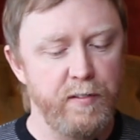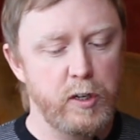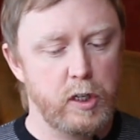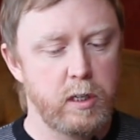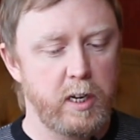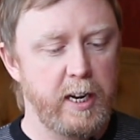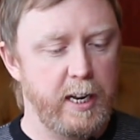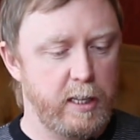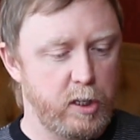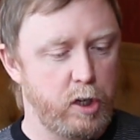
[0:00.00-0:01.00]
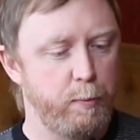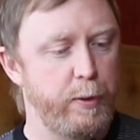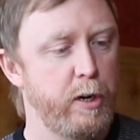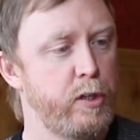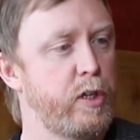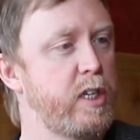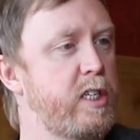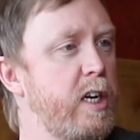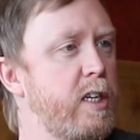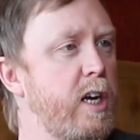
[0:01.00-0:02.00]
Even just looking at these two beers, you can
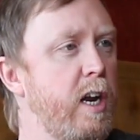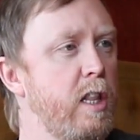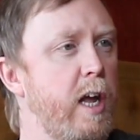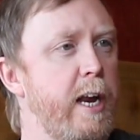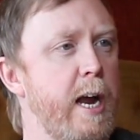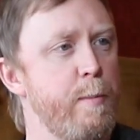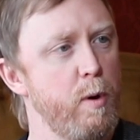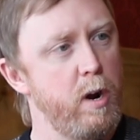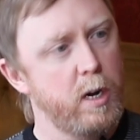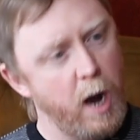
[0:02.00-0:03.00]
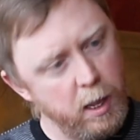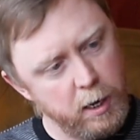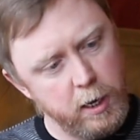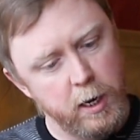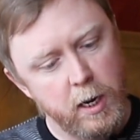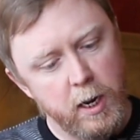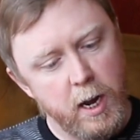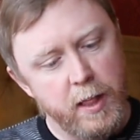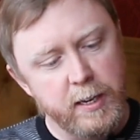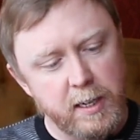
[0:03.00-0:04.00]
see it's kind of light amber in color.
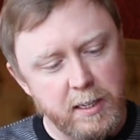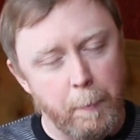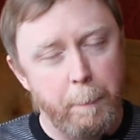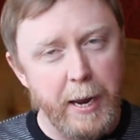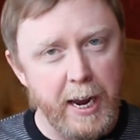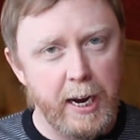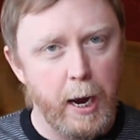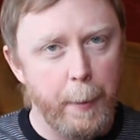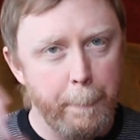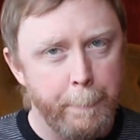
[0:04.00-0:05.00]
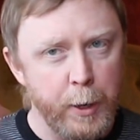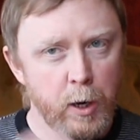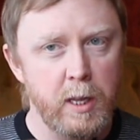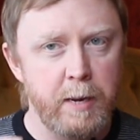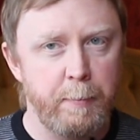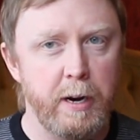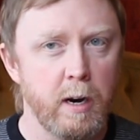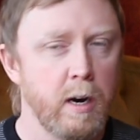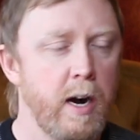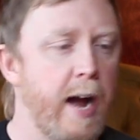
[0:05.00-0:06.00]
This is a big, burly
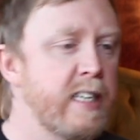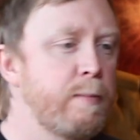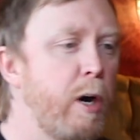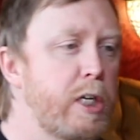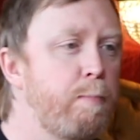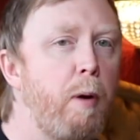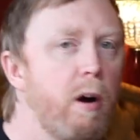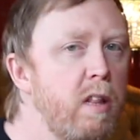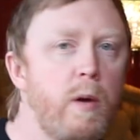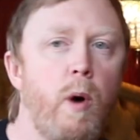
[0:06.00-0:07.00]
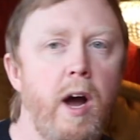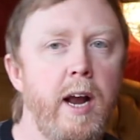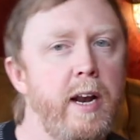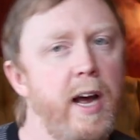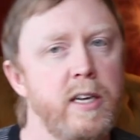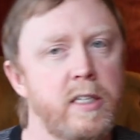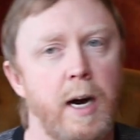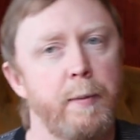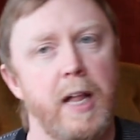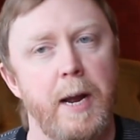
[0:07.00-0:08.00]
beer, as much barley wine as
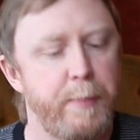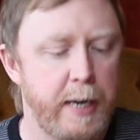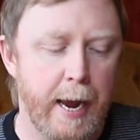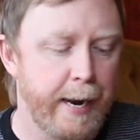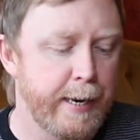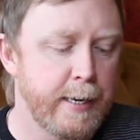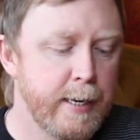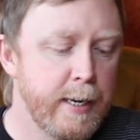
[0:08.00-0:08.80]
double IPA.